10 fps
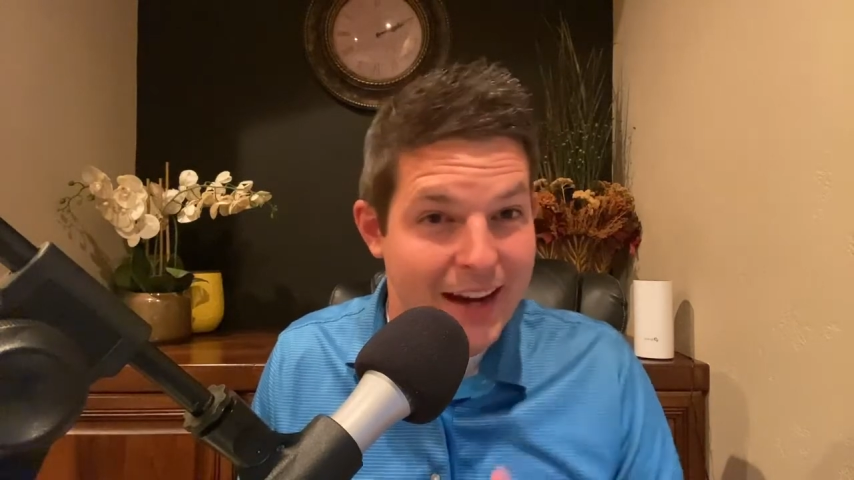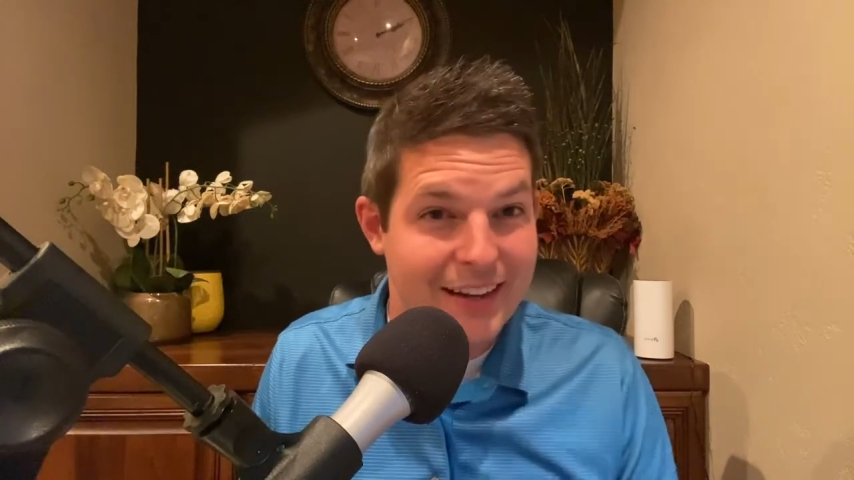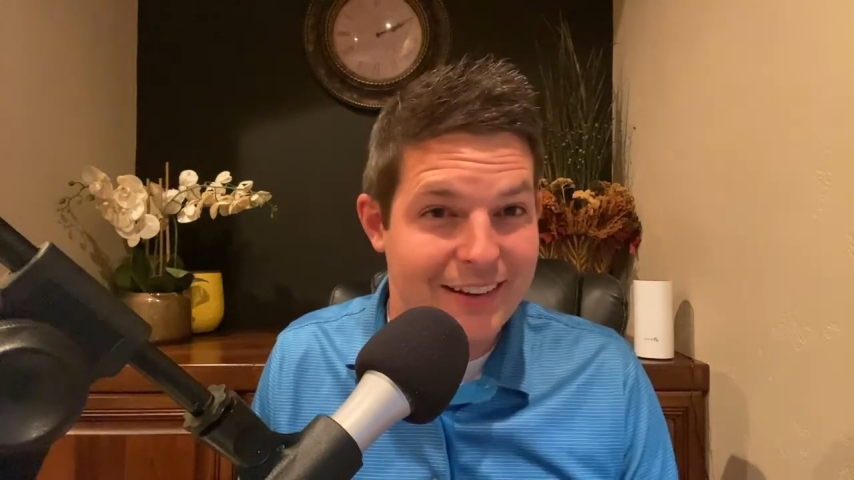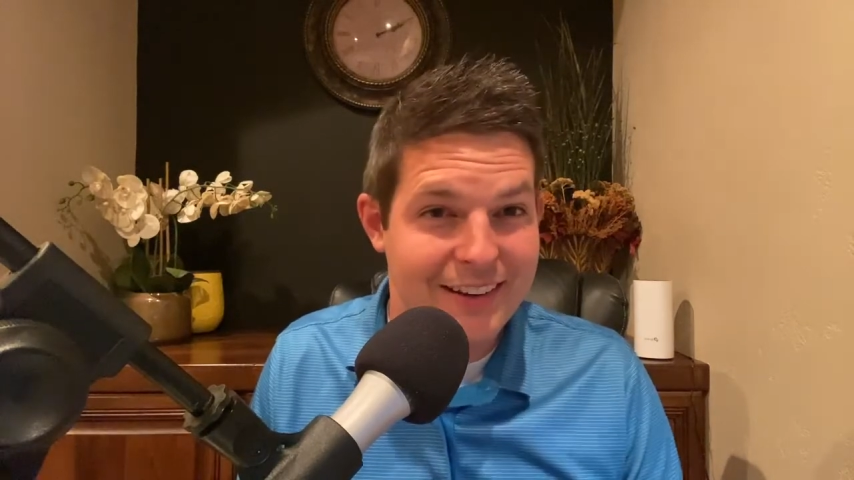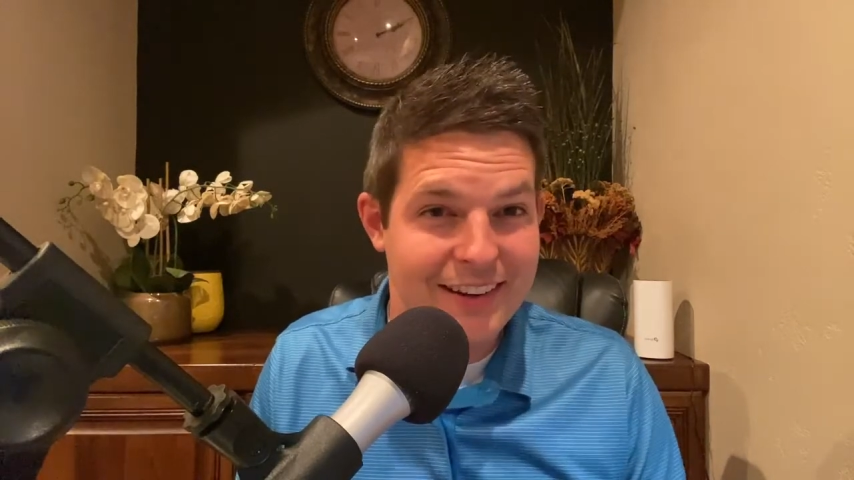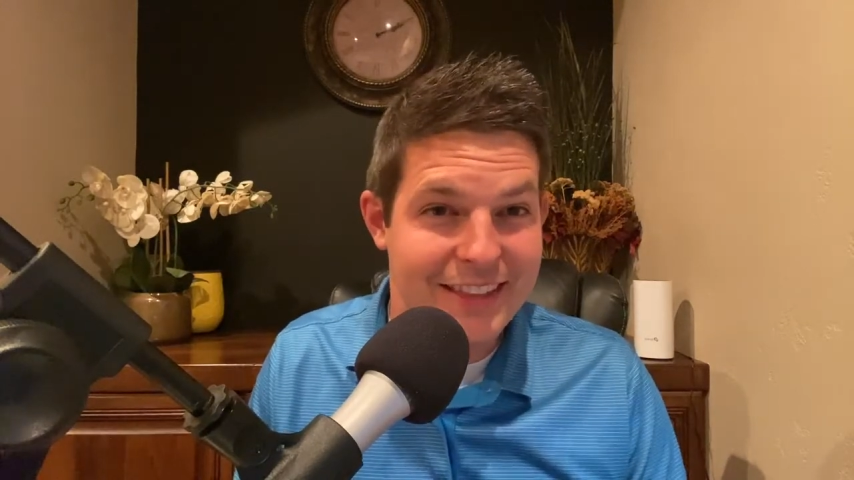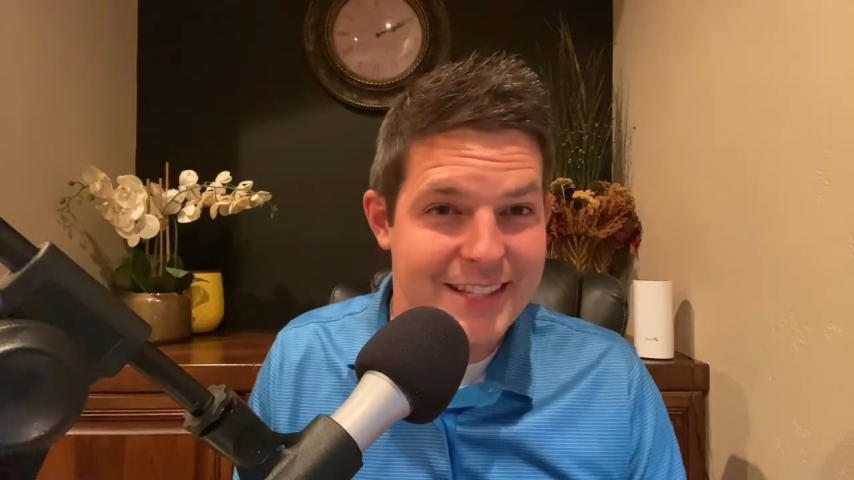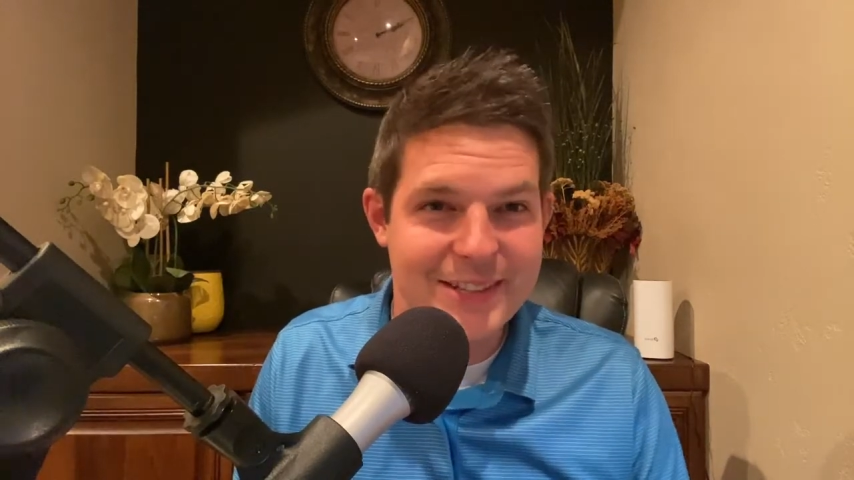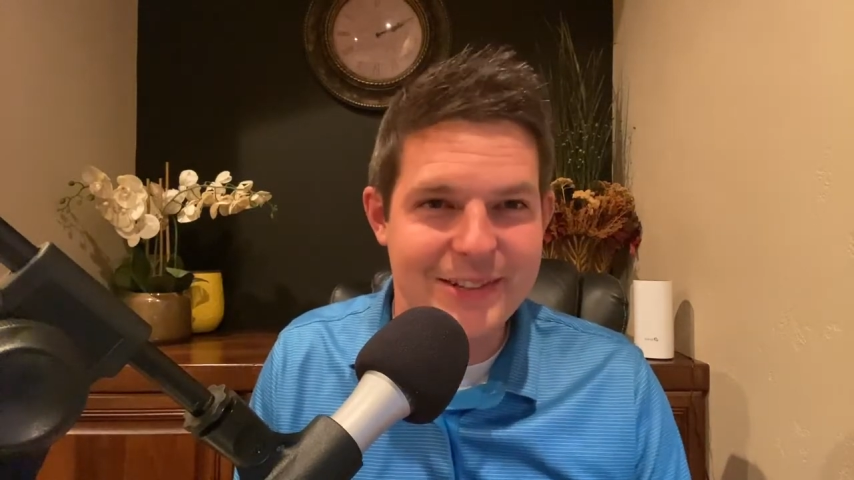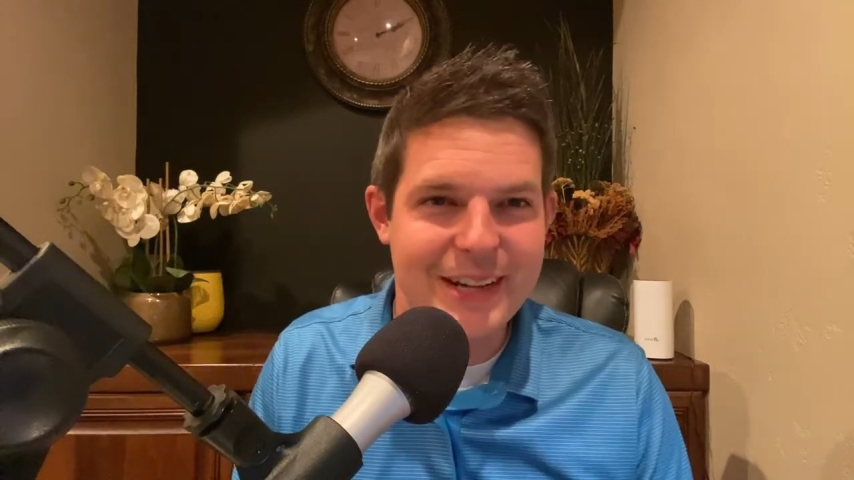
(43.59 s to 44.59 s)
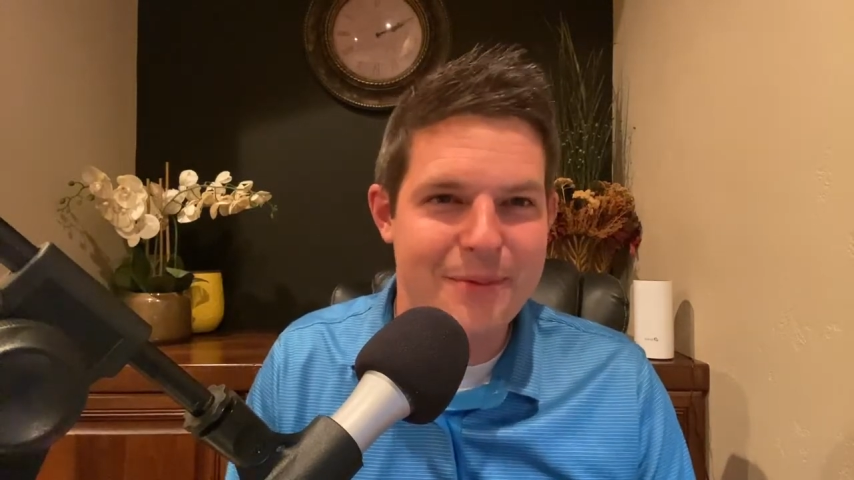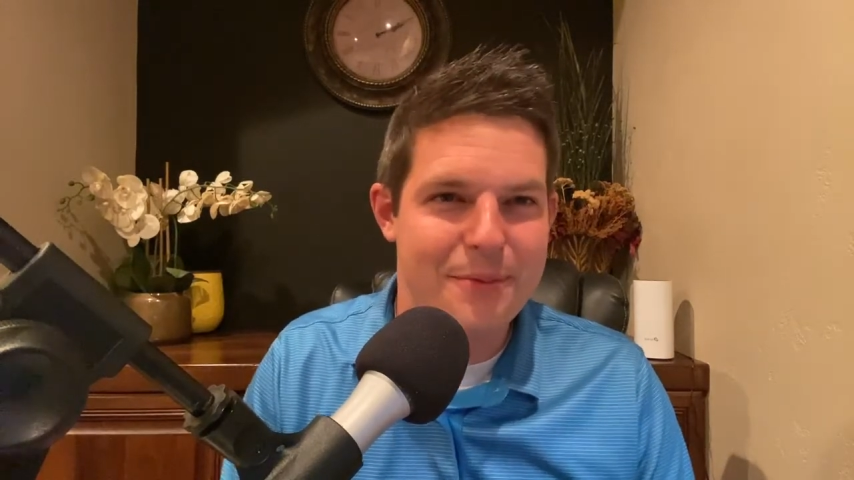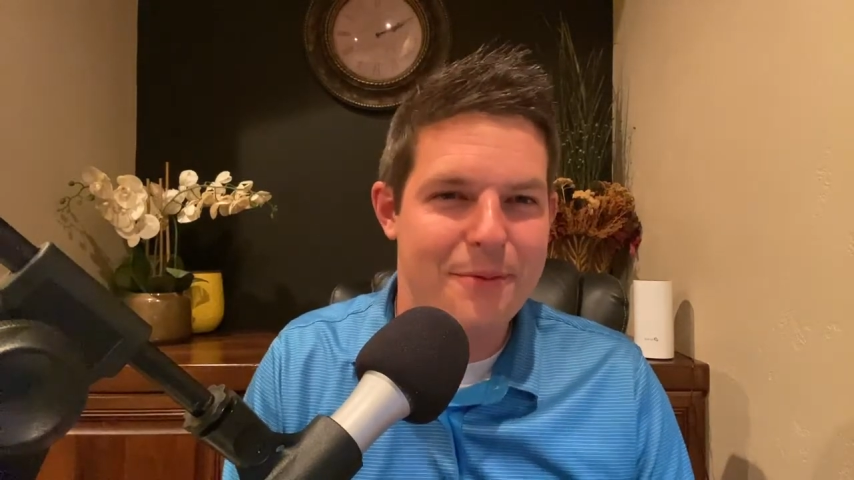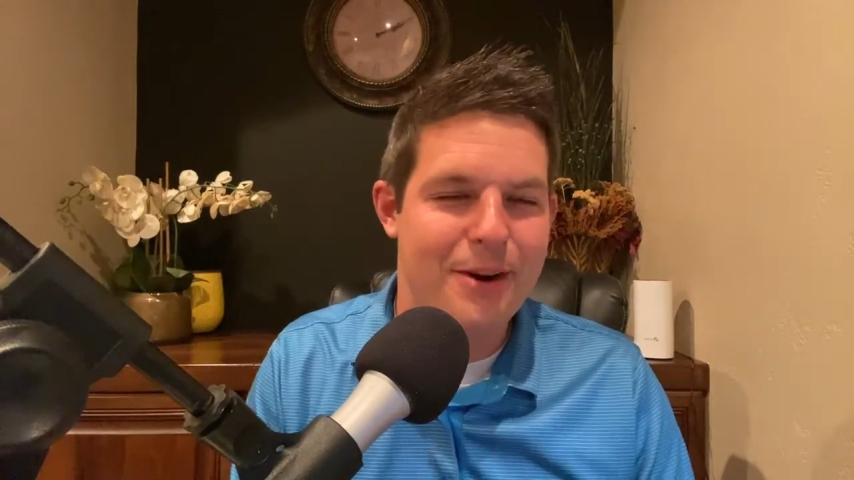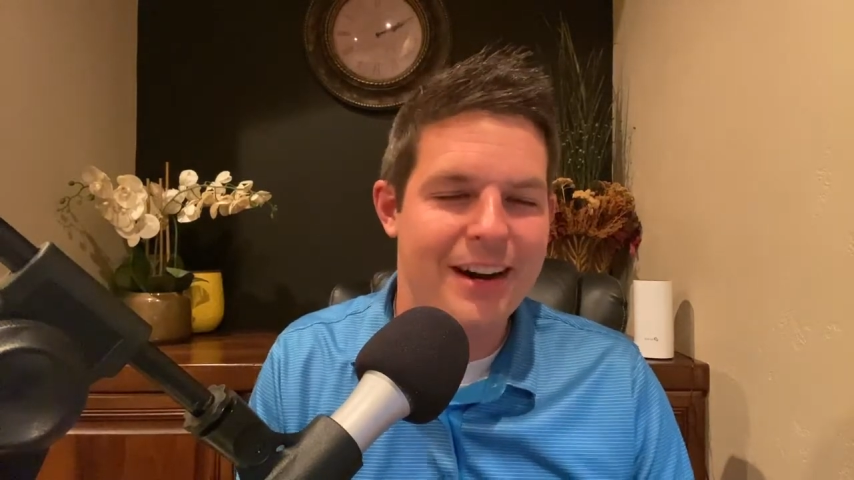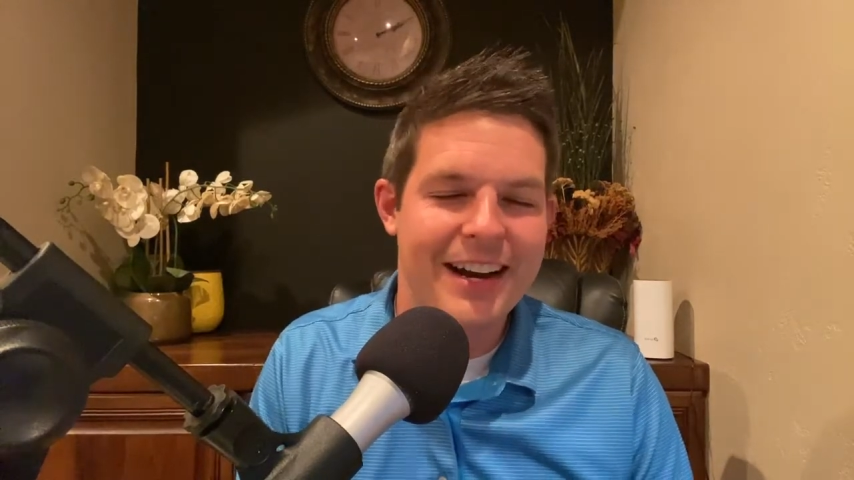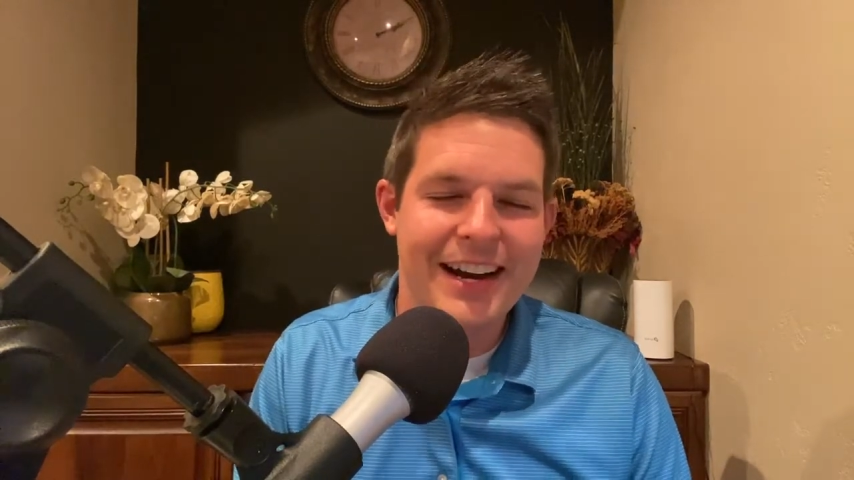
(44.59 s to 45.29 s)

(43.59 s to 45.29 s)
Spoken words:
and listen to a couple more.